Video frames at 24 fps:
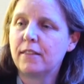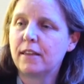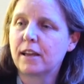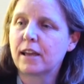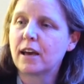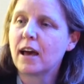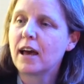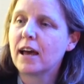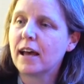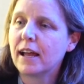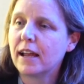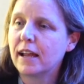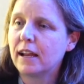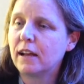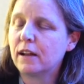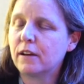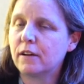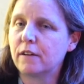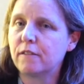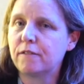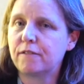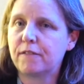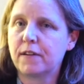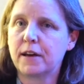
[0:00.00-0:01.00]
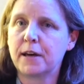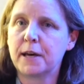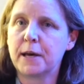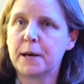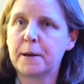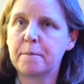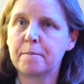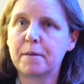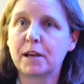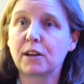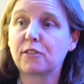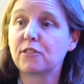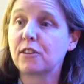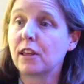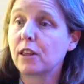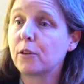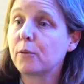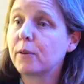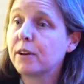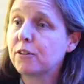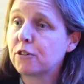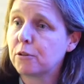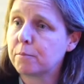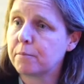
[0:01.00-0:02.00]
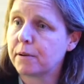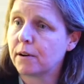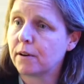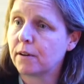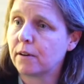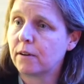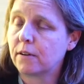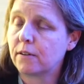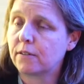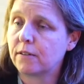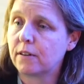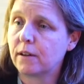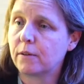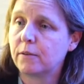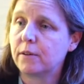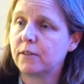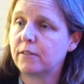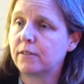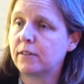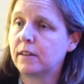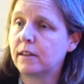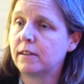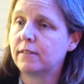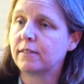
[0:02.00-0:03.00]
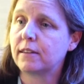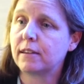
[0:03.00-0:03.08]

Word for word: the kind of um, acceleration partners that we see,